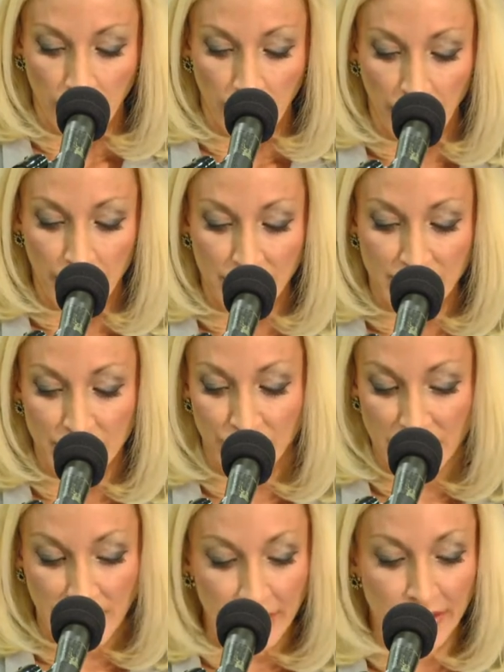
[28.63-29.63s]
I was
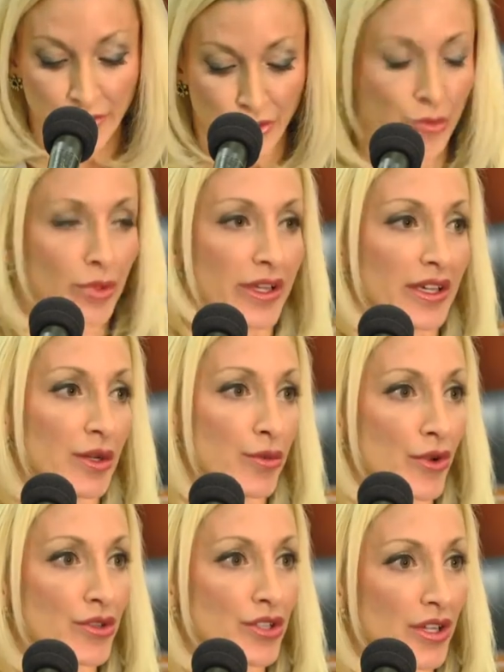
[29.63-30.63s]
physically, verbally, and
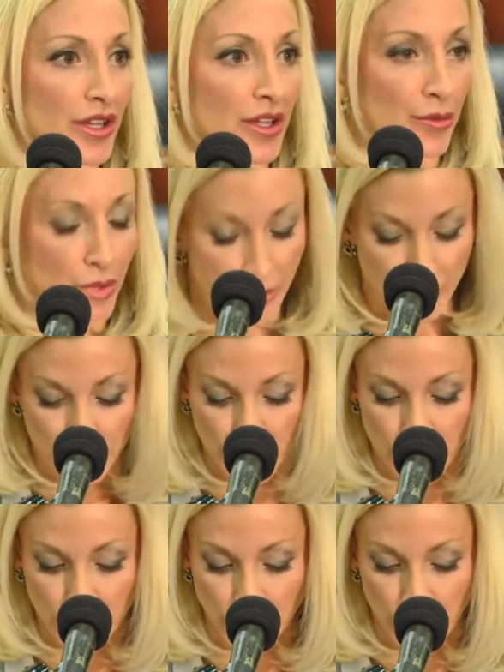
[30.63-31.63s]
emotionally
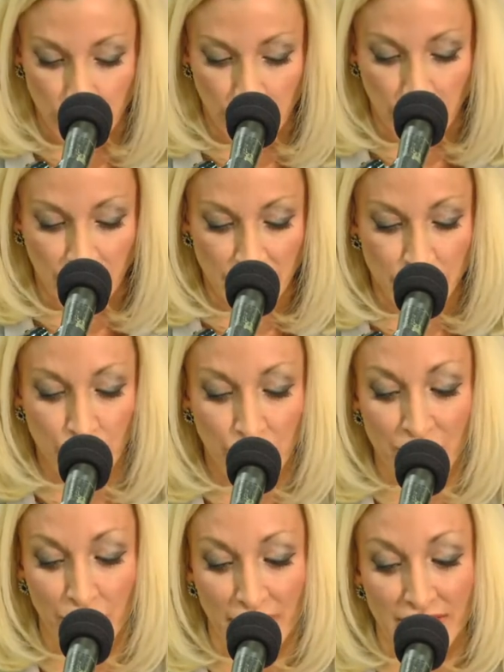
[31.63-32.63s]
abused and
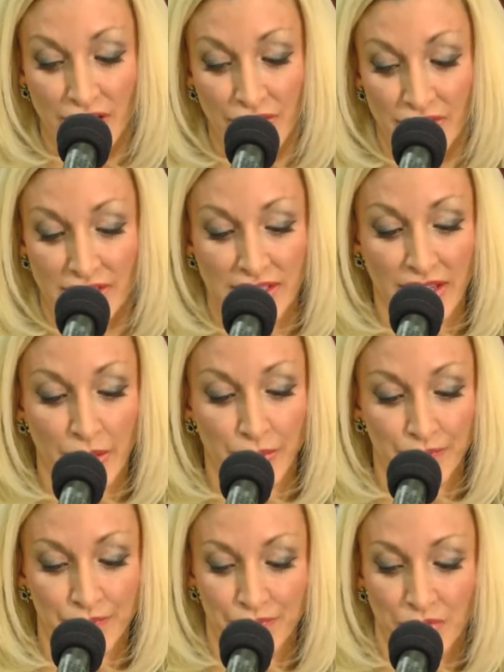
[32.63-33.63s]
stripped of my
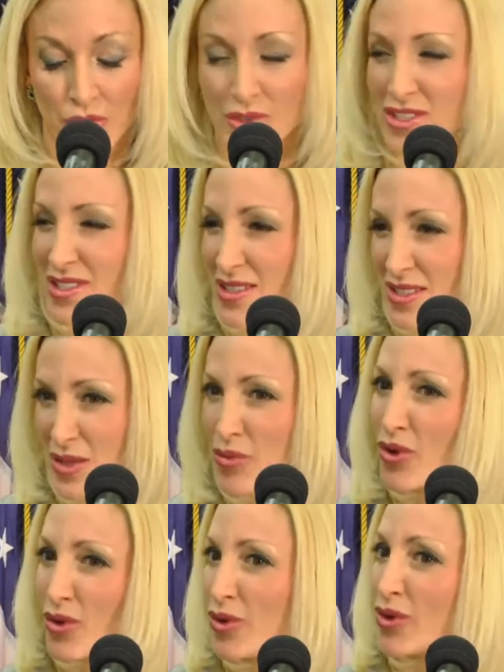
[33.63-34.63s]
self-esteem, which is
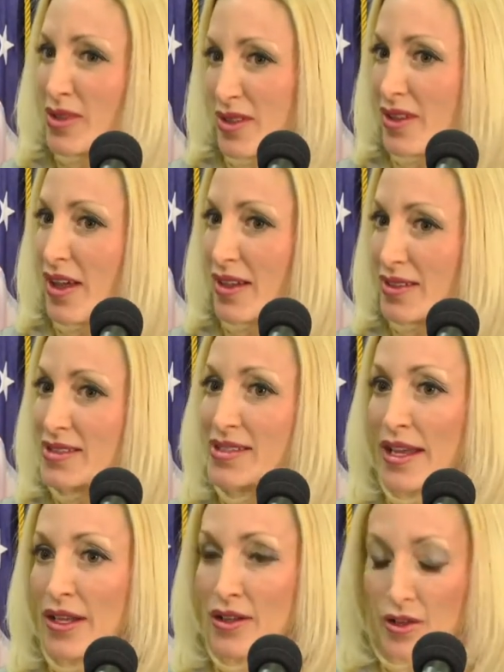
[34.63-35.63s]
typical in that
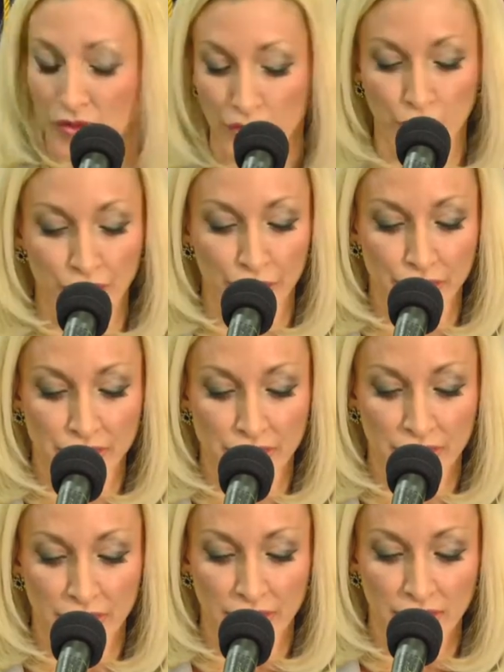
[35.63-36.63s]
cycle of
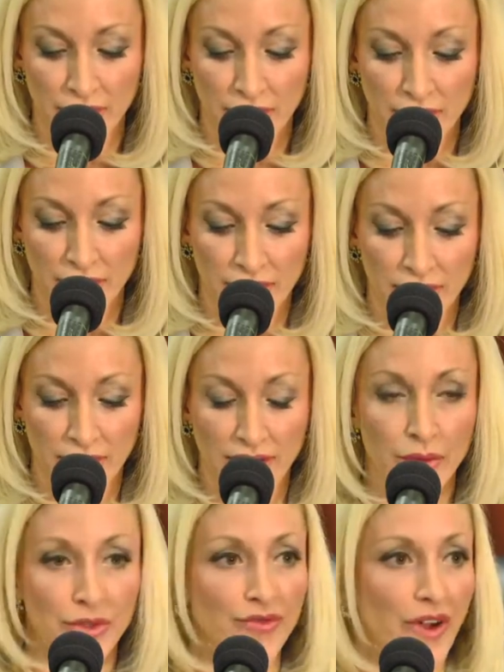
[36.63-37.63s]
abuse.
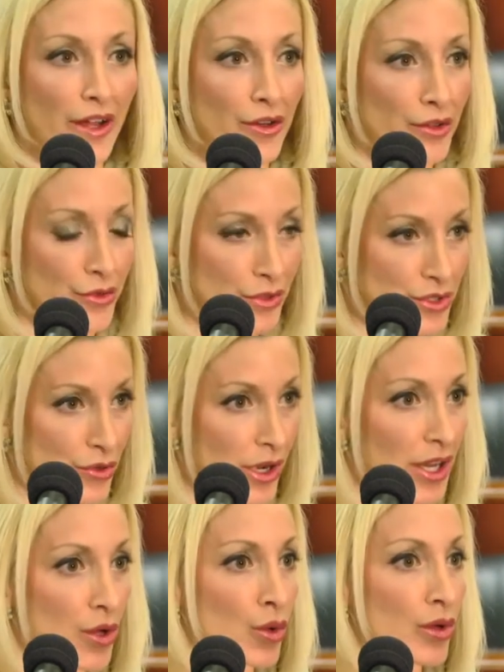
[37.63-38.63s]
I would file the
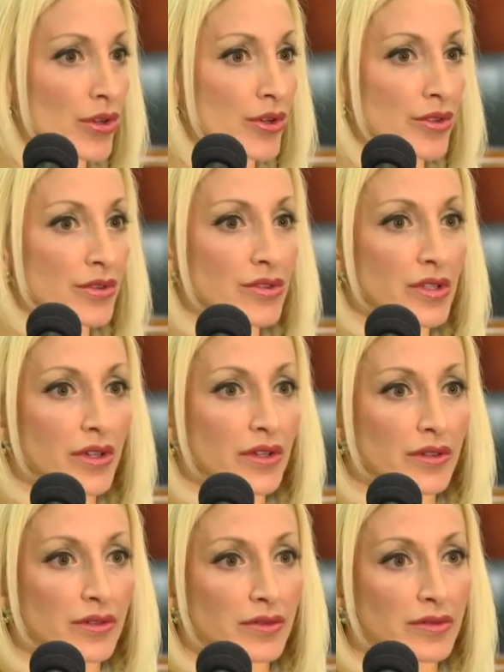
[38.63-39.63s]
restraining orders
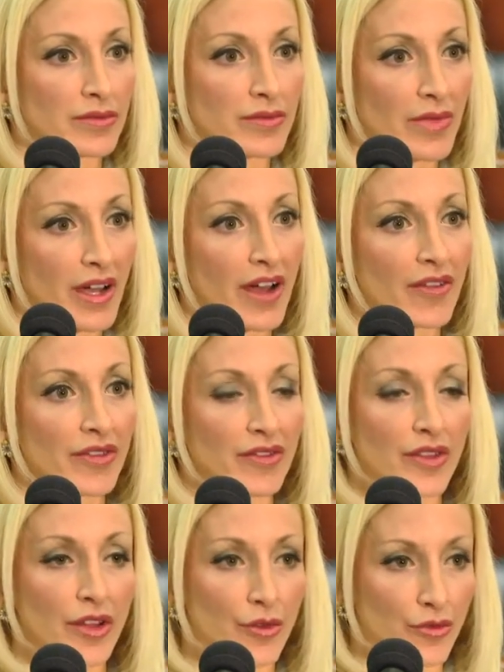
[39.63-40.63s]
and have
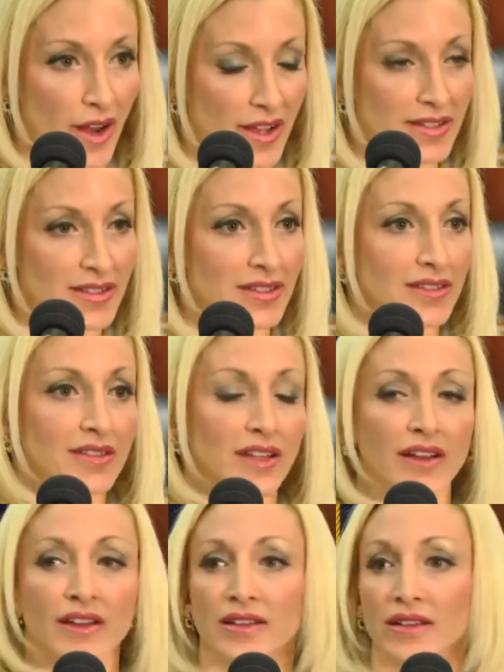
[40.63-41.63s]
arrests
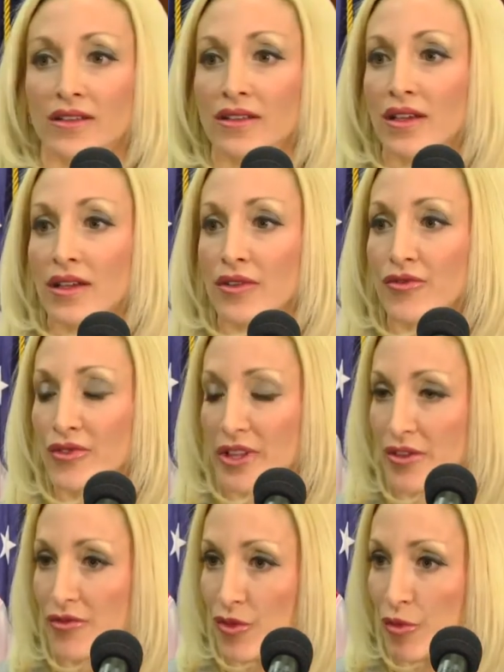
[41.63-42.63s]
done and
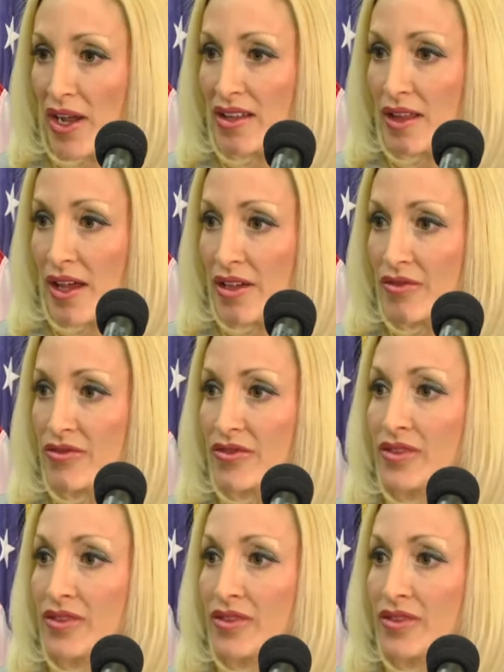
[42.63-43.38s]
flee for my life.